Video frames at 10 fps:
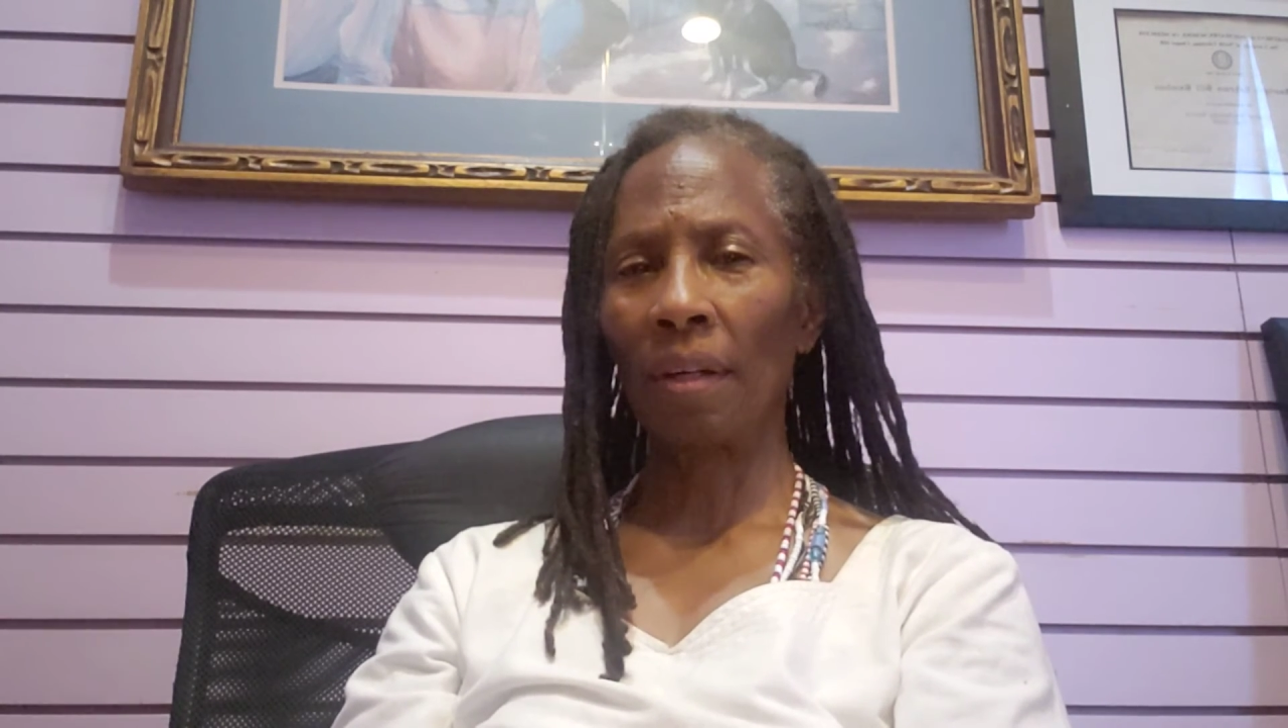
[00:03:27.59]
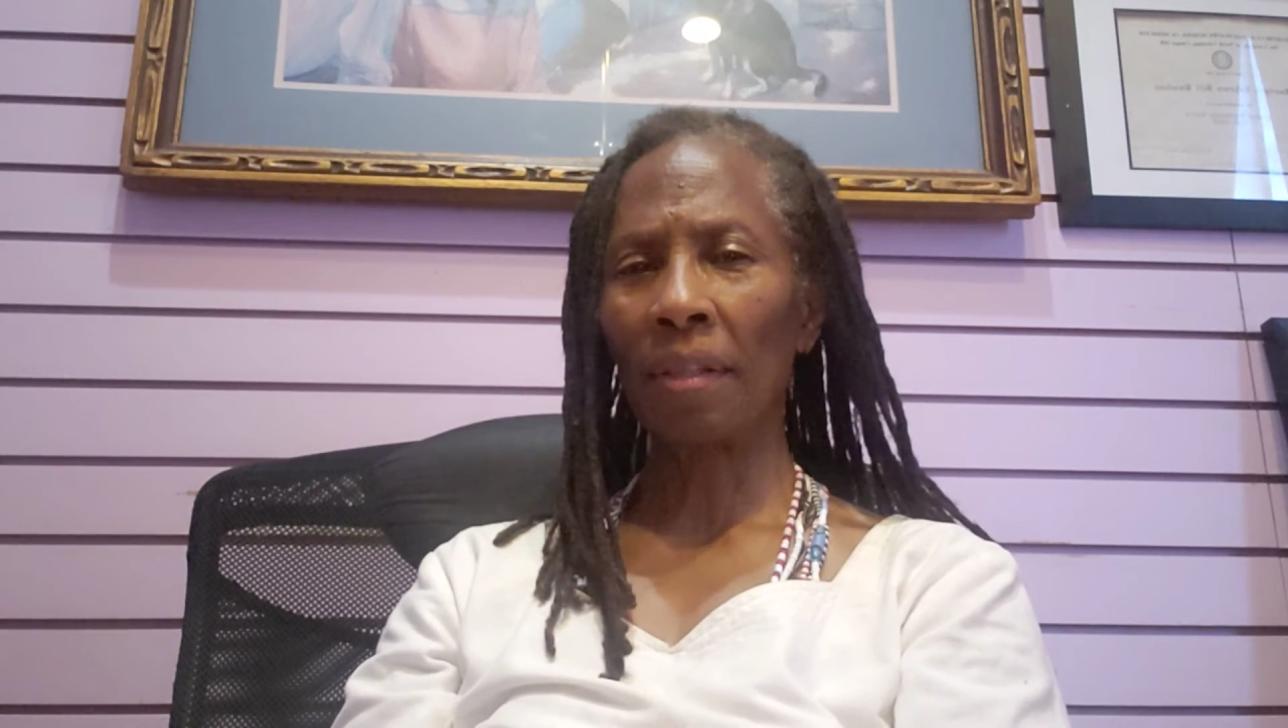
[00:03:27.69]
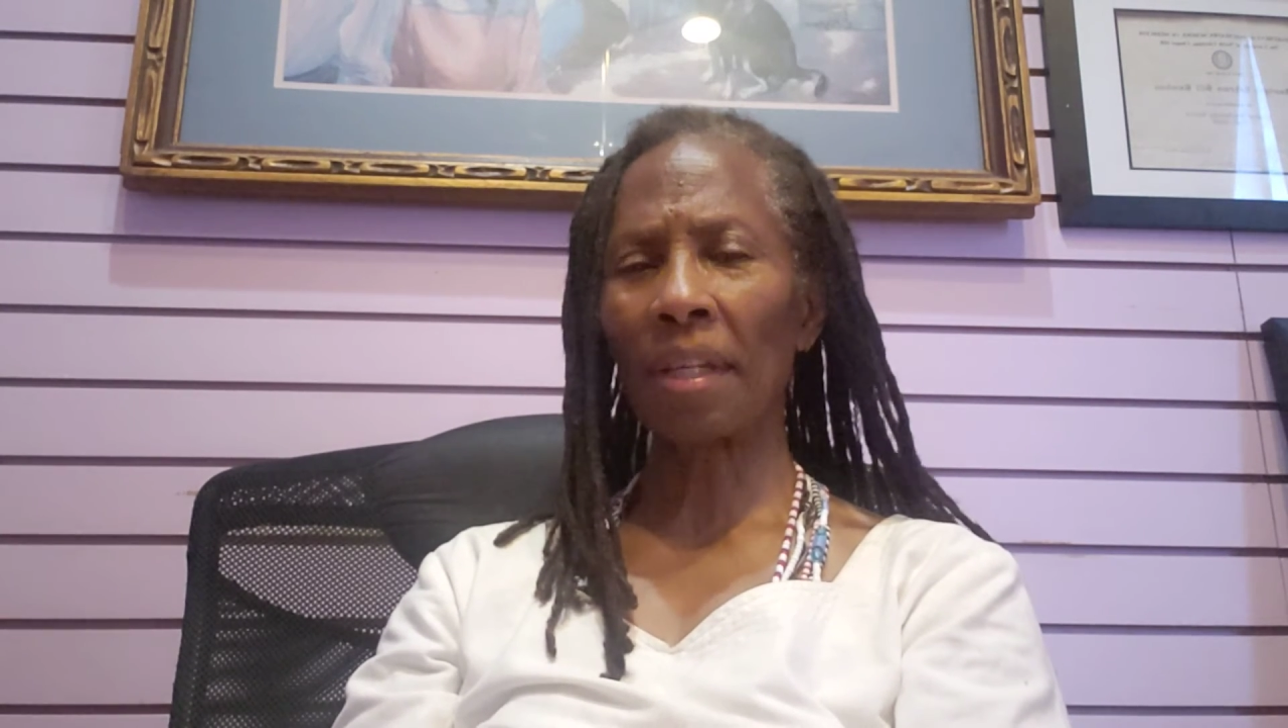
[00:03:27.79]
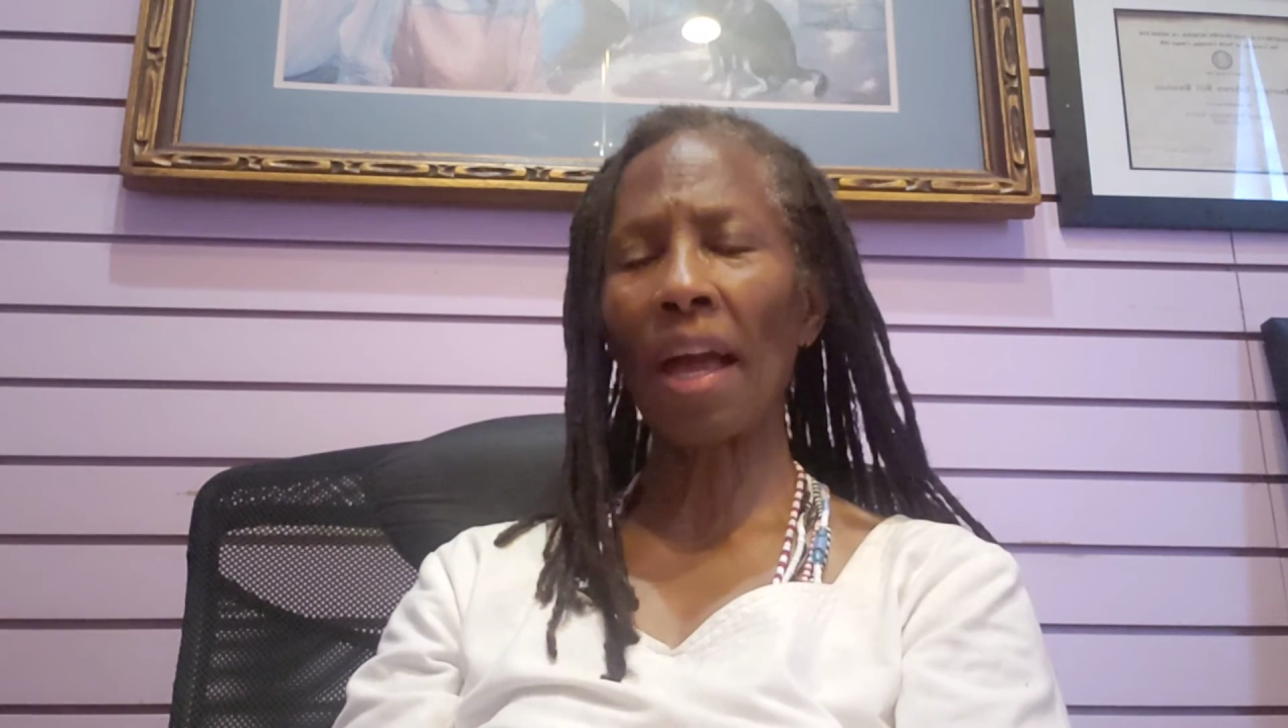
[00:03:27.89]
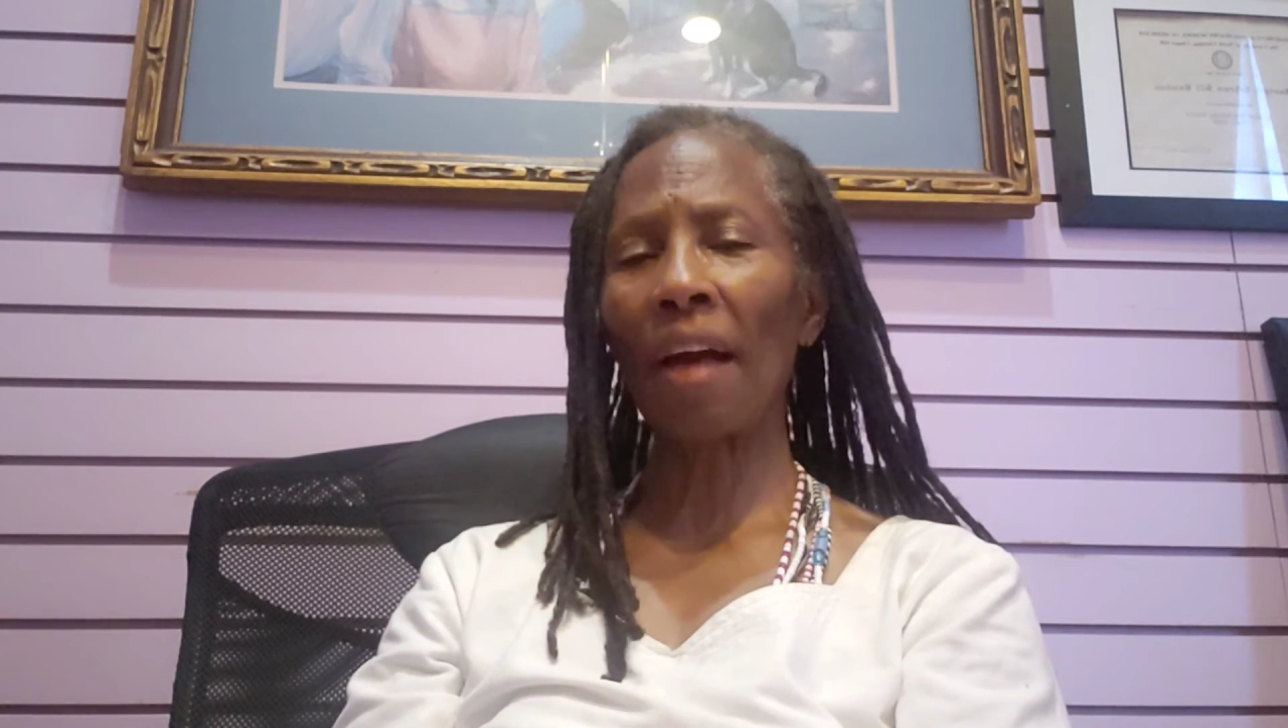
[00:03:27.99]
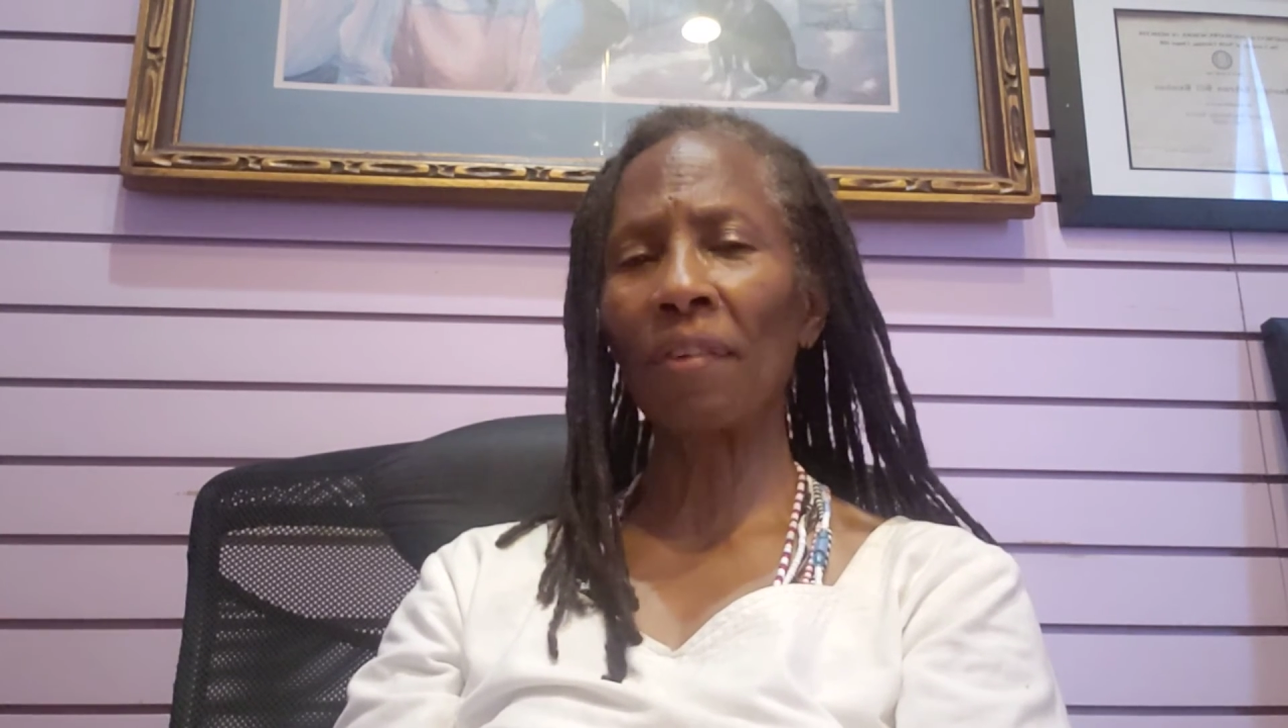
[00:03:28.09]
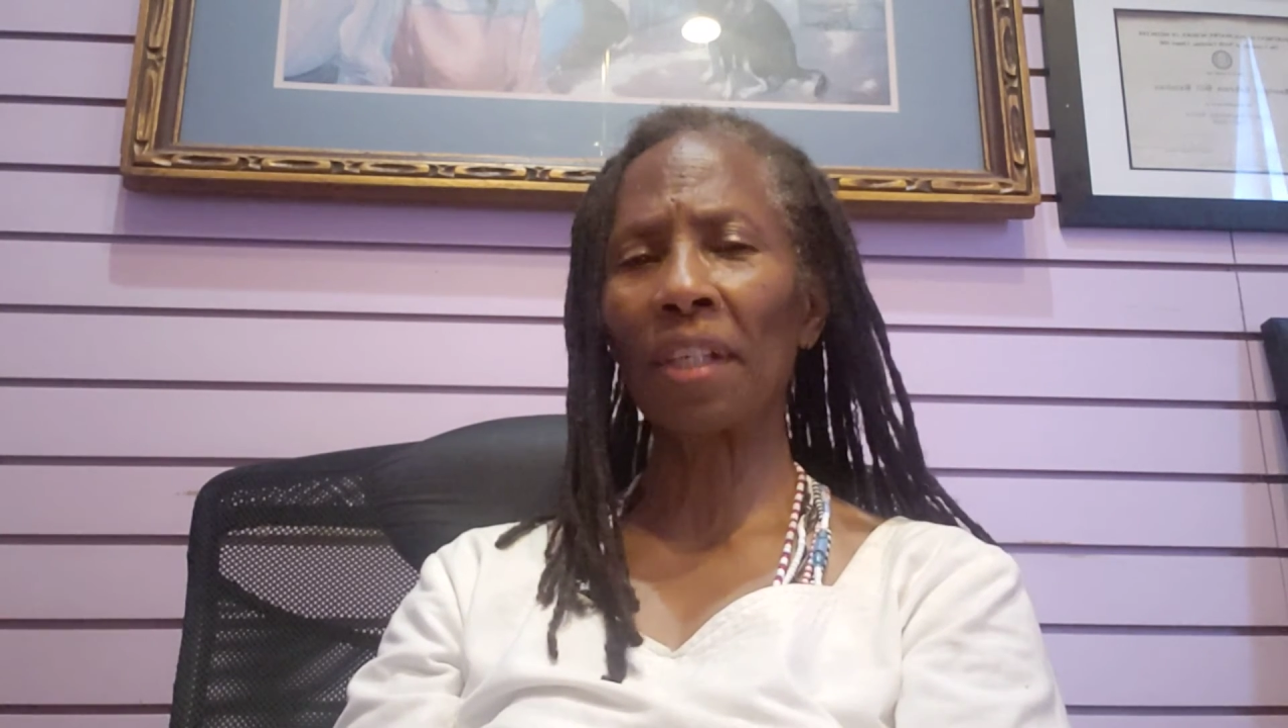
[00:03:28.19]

to have an